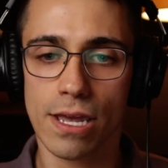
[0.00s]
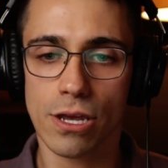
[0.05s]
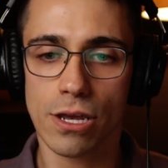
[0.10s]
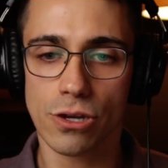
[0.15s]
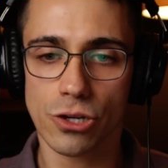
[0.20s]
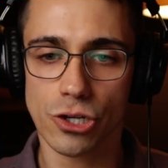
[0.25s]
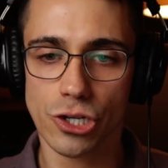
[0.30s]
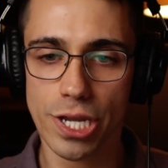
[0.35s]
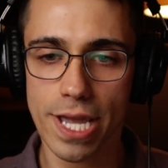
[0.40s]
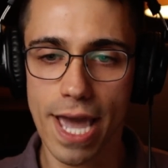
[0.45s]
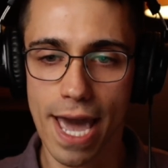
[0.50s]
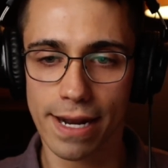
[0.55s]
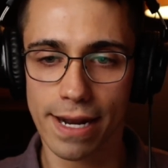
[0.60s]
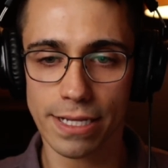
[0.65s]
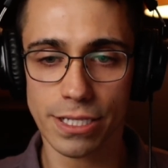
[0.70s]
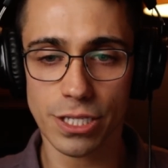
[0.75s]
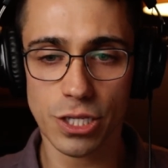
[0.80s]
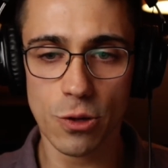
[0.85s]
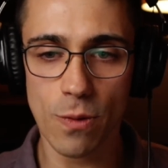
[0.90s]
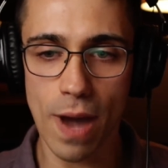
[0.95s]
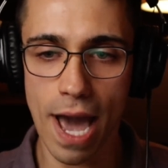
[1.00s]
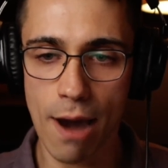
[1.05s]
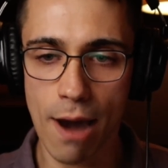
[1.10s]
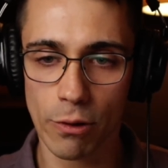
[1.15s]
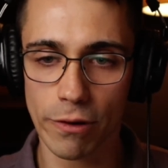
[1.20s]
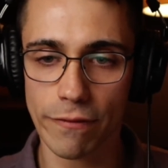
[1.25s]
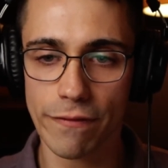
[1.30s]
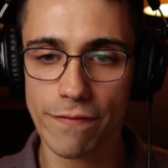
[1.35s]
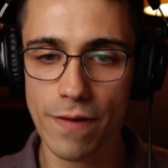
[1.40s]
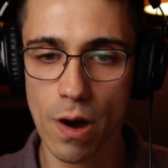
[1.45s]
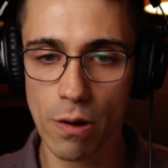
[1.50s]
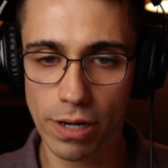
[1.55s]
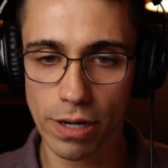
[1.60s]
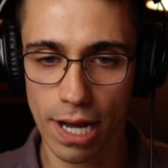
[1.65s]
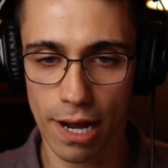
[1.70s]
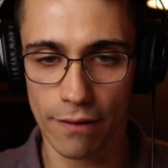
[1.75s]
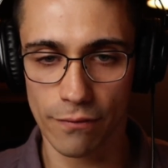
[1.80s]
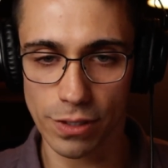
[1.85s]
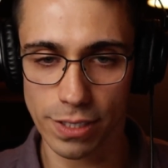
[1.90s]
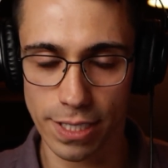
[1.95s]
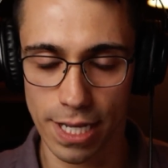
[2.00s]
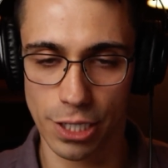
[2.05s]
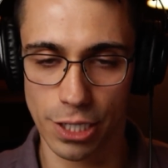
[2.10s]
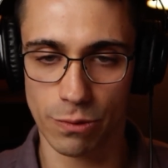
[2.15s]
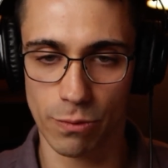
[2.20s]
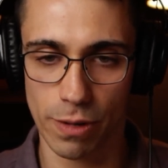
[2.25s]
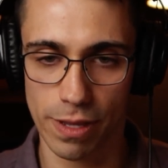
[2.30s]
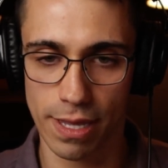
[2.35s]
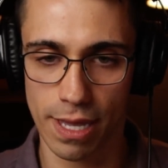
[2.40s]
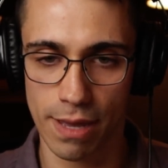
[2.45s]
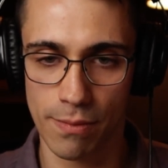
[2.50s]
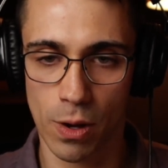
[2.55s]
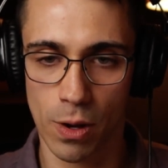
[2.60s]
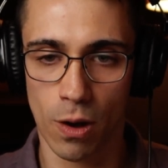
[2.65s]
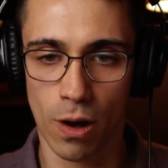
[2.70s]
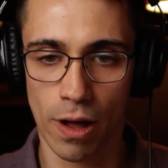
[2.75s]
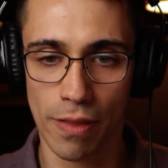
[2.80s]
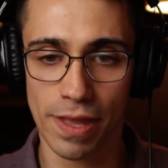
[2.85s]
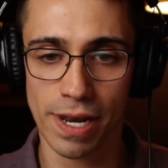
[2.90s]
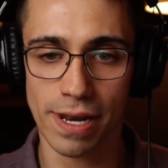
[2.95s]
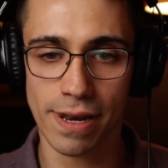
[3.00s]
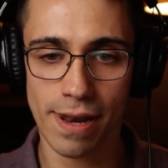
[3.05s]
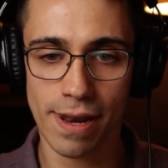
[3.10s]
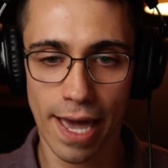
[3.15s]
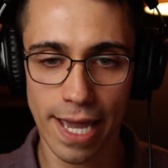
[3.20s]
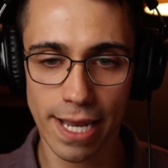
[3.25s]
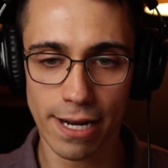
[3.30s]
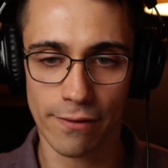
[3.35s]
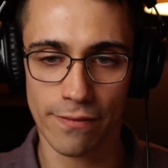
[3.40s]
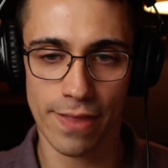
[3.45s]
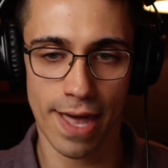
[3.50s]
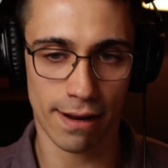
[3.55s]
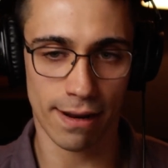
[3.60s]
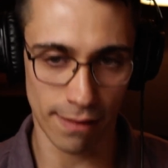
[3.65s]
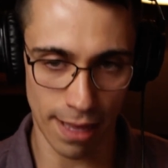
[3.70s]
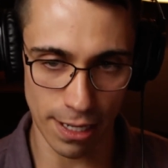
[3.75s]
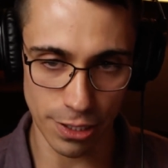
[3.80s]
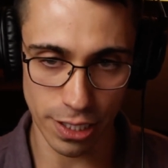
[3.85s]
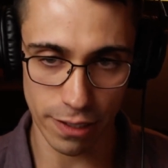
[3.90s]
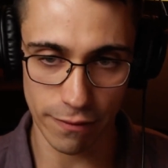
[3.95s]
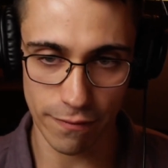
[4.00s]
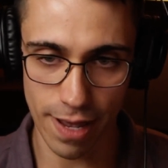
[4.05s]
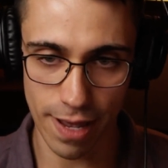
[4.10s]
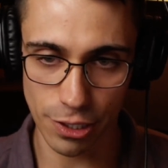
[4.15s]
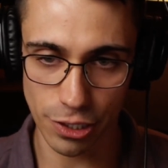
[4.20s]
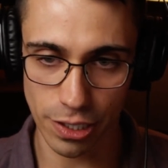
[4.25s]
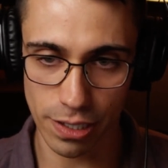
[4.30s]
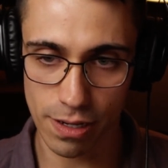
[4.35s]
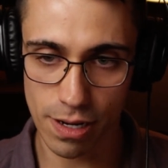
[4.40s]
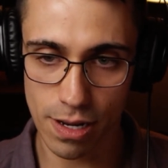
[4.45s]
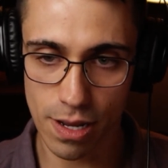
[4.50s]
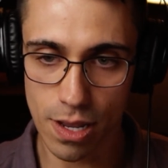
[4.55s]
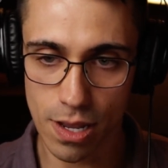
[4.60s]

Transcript: she had a 2-hour phone conversation with him on the night of that alleged confession,